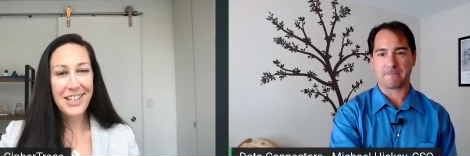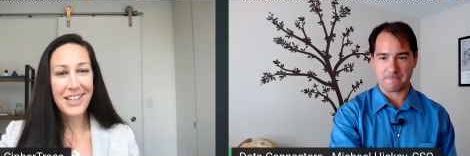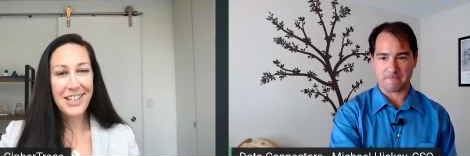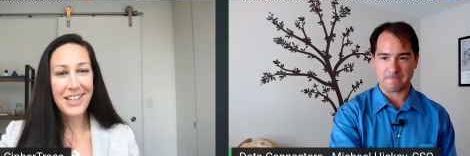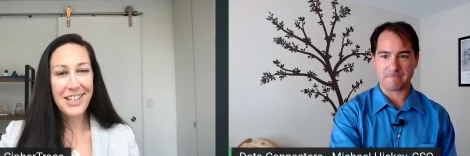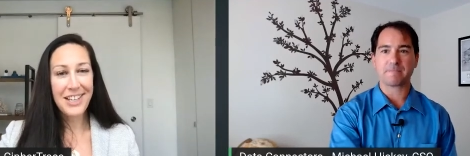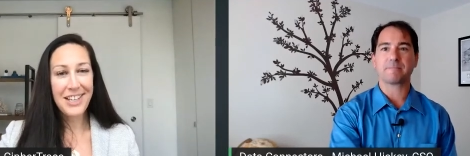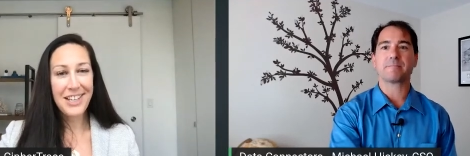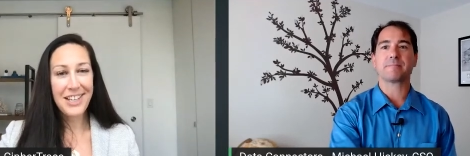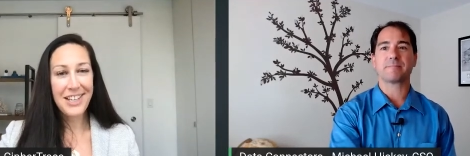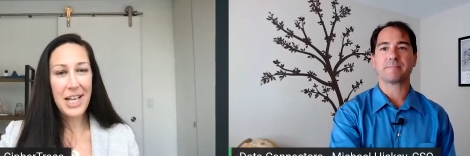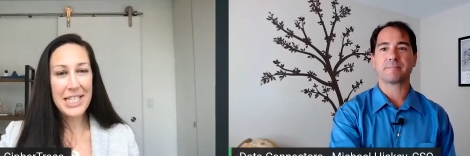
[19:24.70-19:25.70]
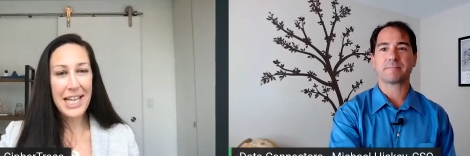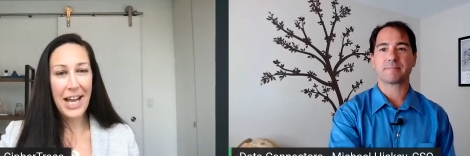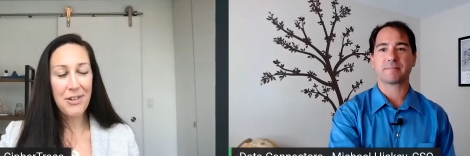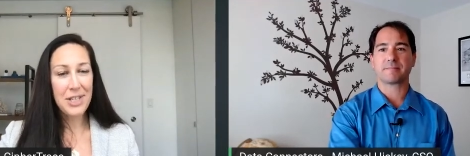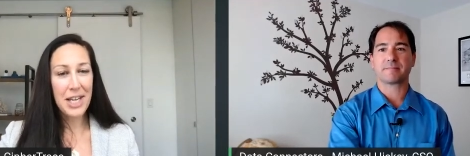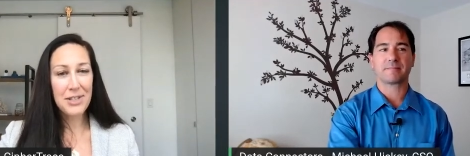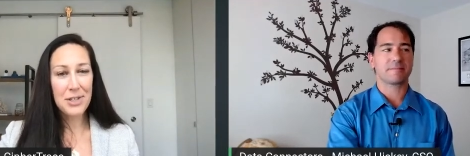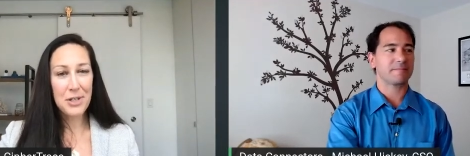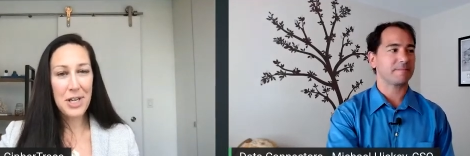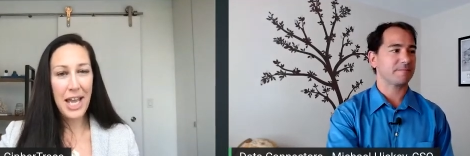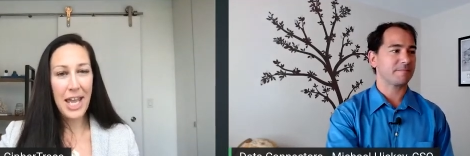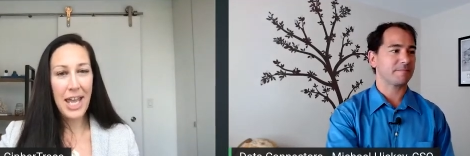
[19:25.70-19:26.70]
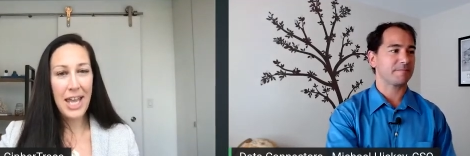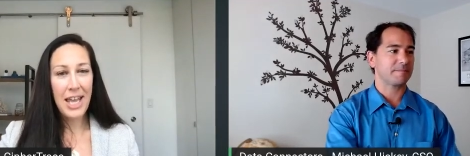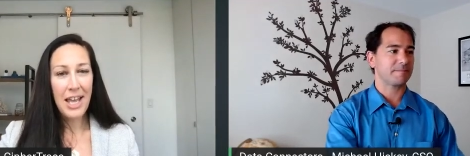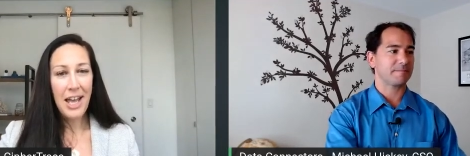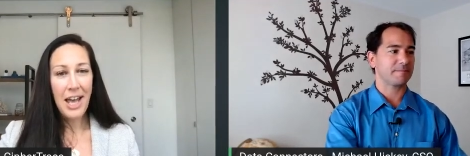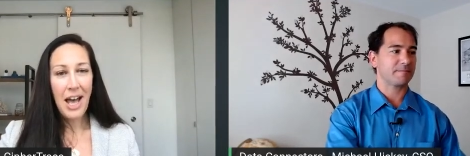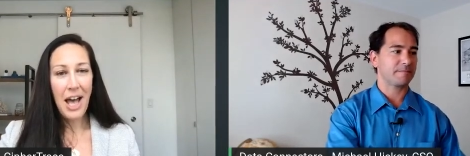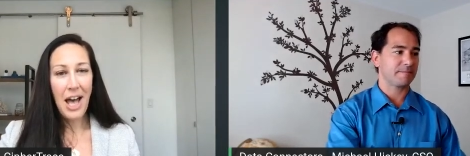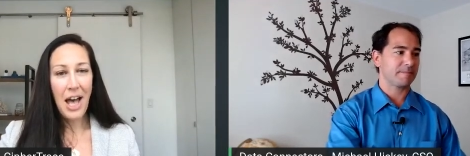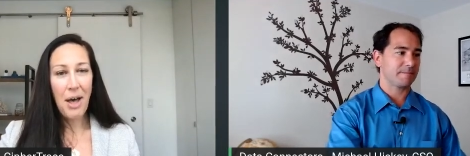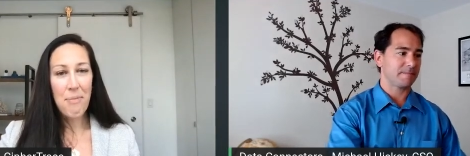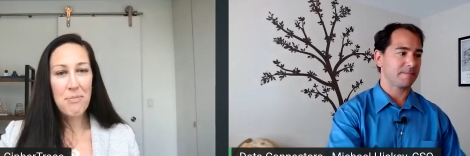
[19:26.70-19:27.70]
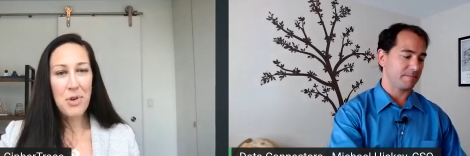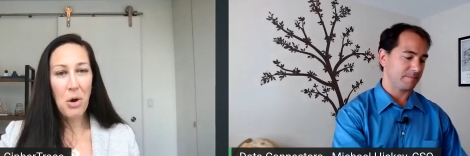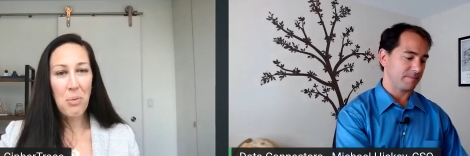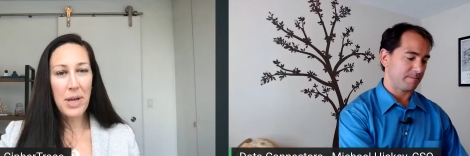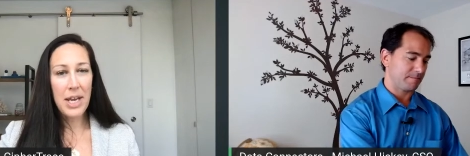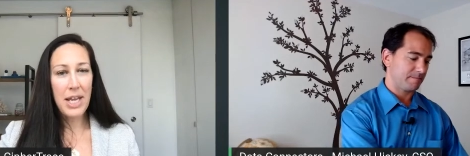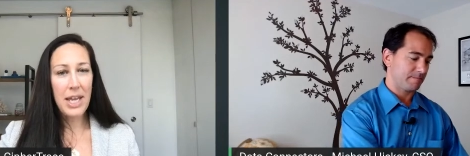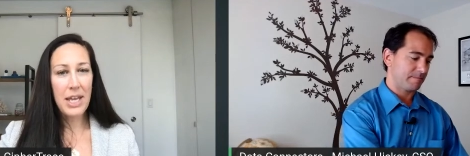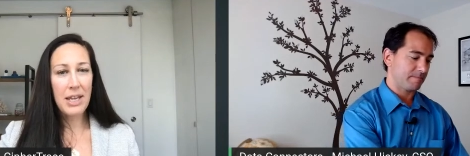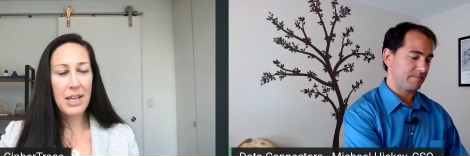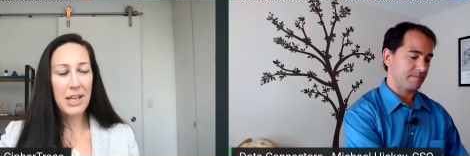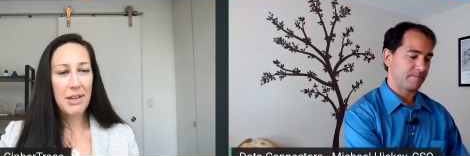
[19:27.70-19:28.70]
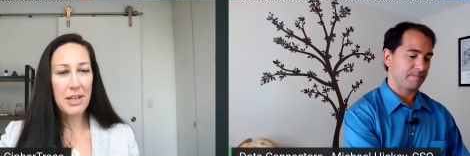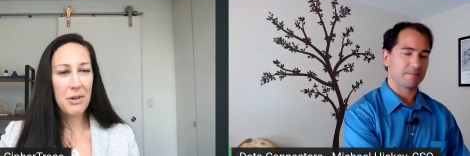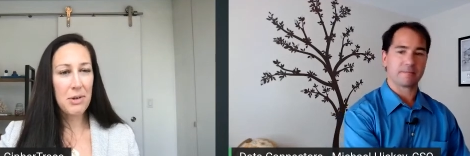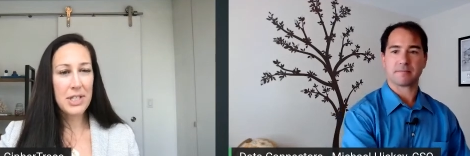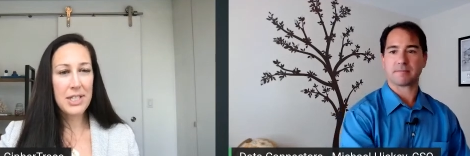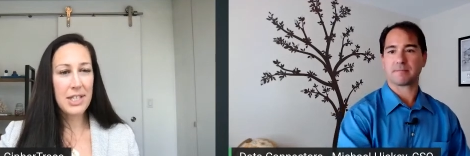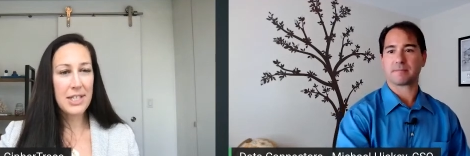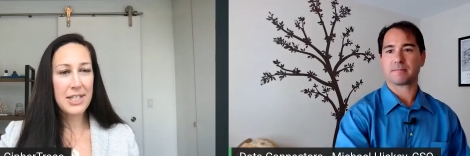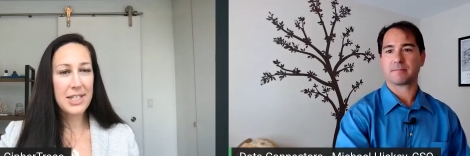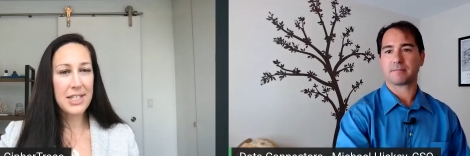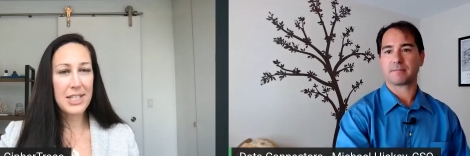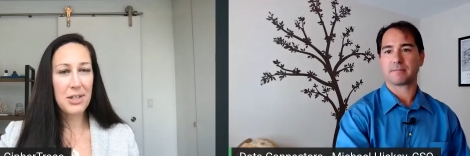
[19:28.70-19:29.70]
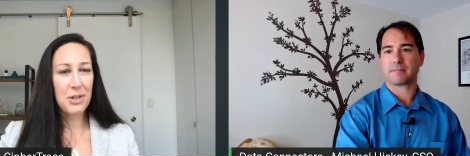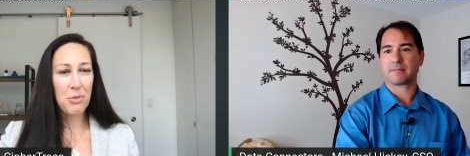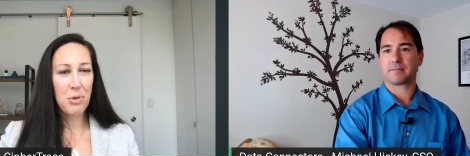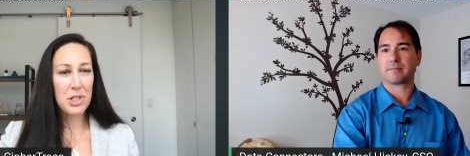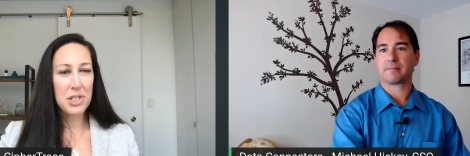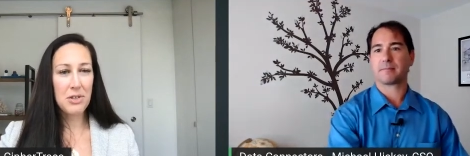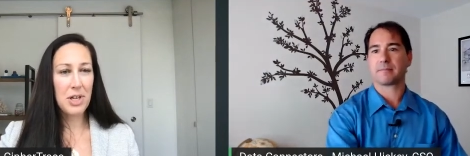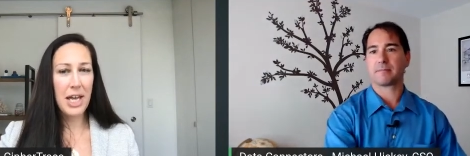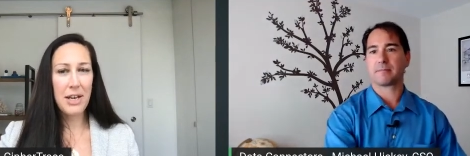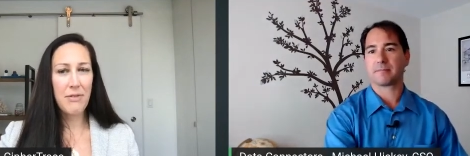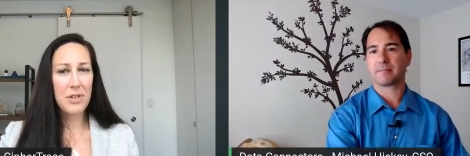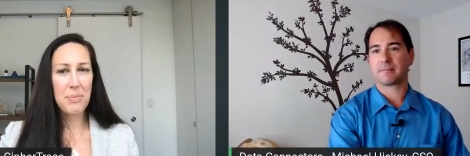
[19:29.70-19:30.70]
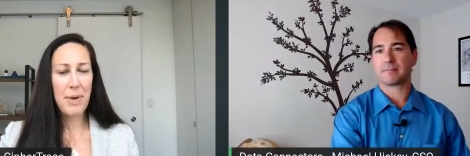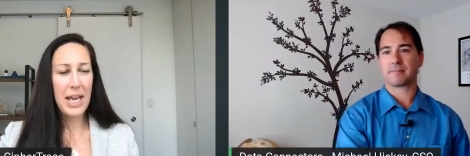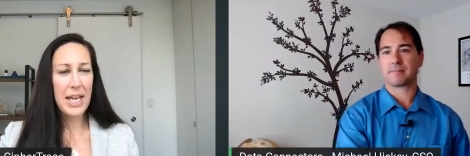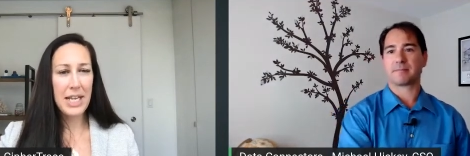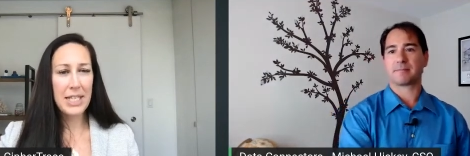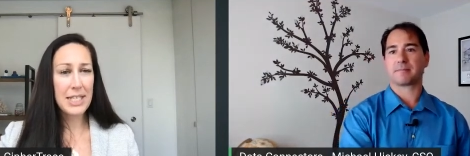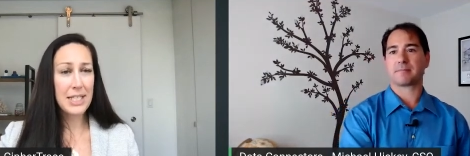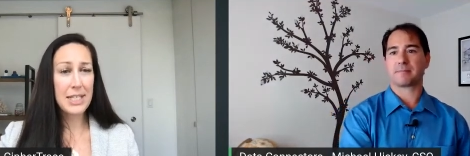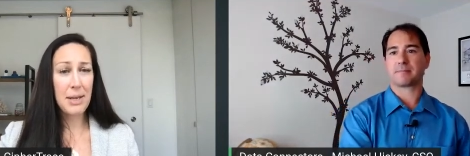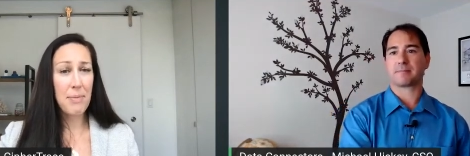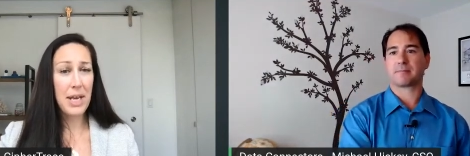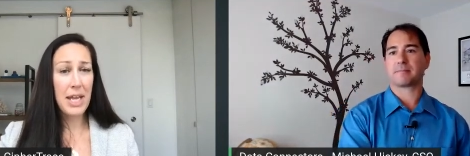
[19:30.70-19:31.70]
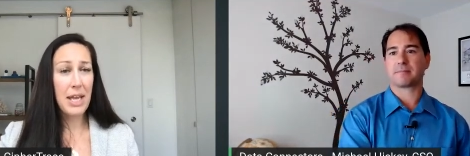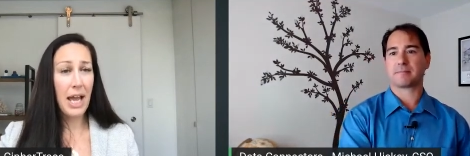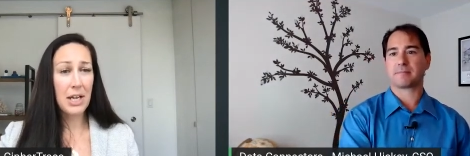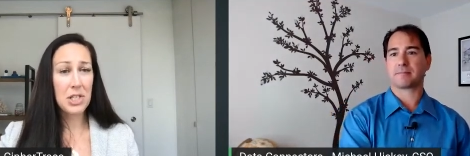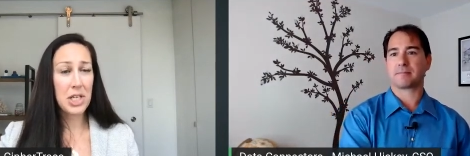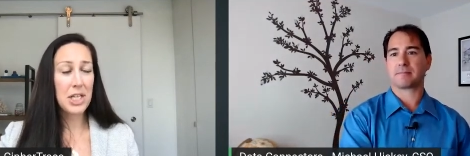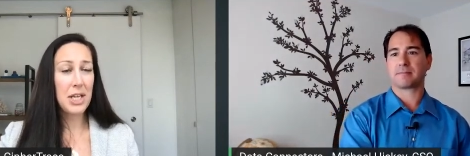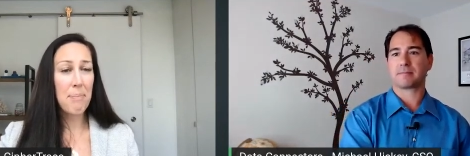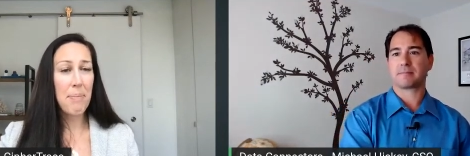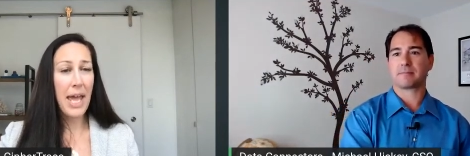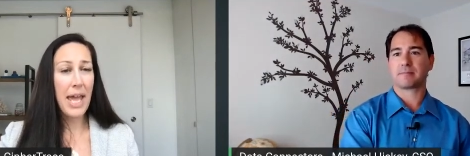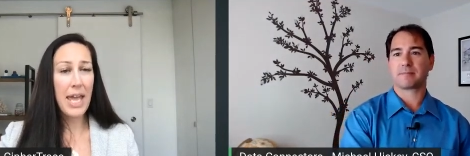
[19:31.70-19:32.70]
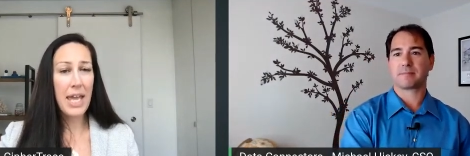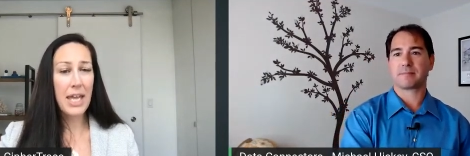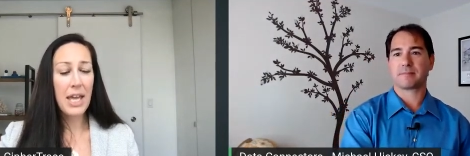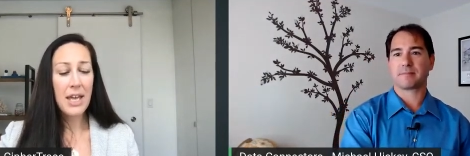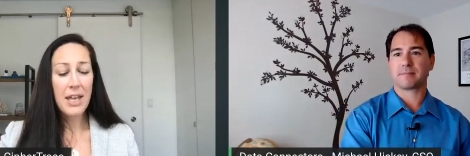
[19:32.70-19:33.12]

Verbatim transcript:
Speaker 1: REvil sites went down yesterday. Um, nobody, you know, it's it's still we're still kind of debating. Did somebody actually end up paying